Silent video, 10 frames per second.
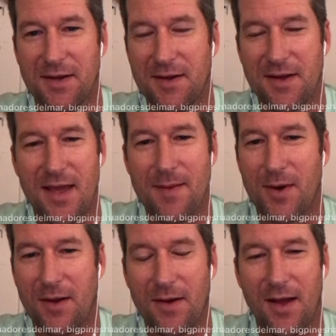him
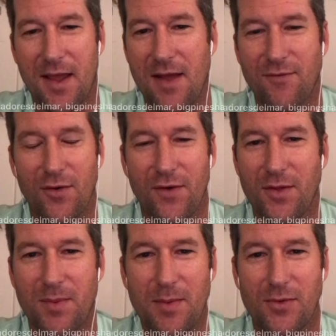and a handful of
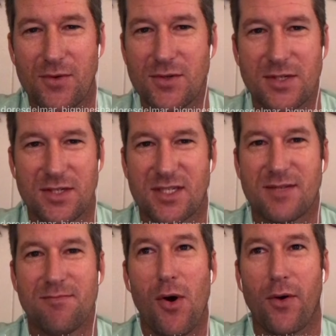other people used to just
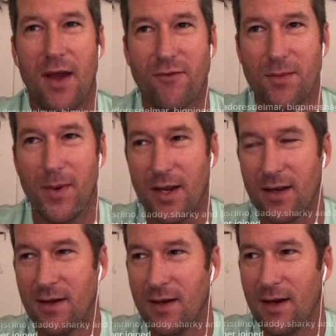smoke everybody.
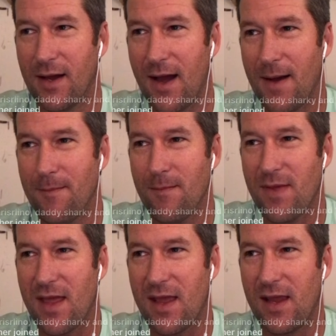
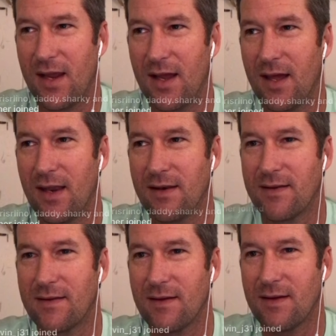And
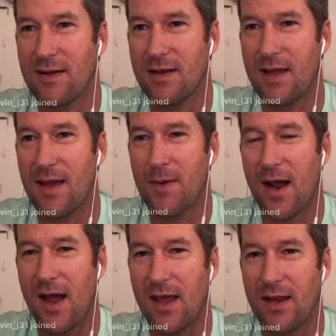him and
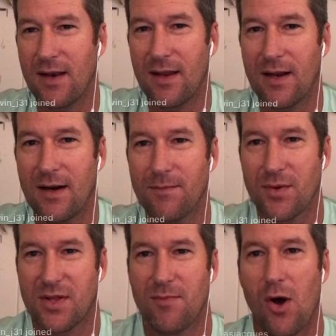I and a
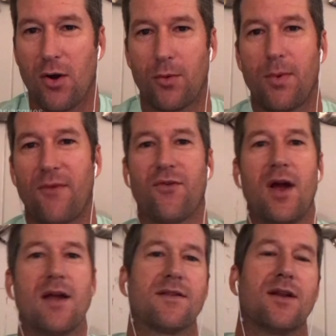small group of
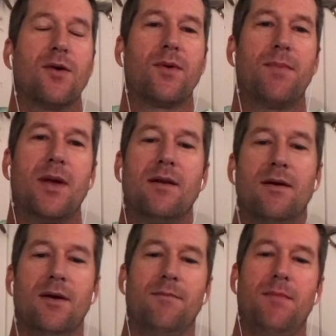friends, we've been
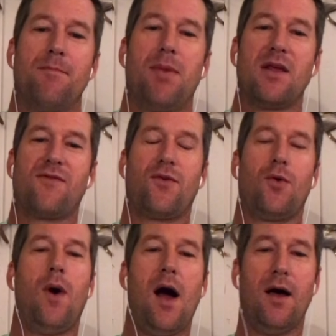buddies for a
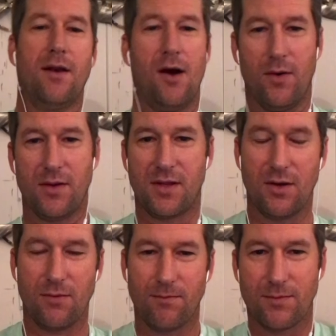while and always,
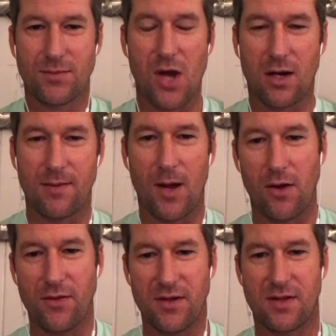talked about
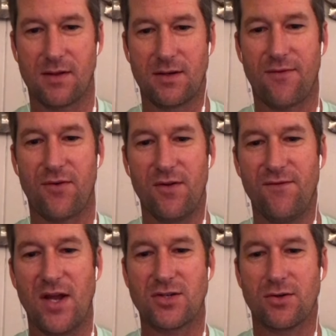all these different
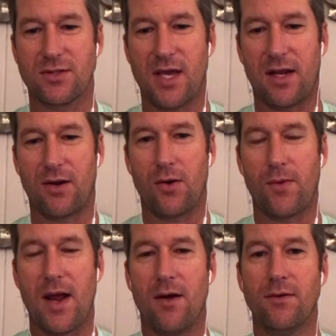adventures like
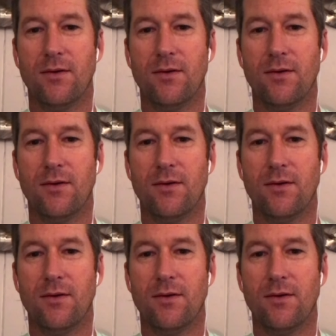around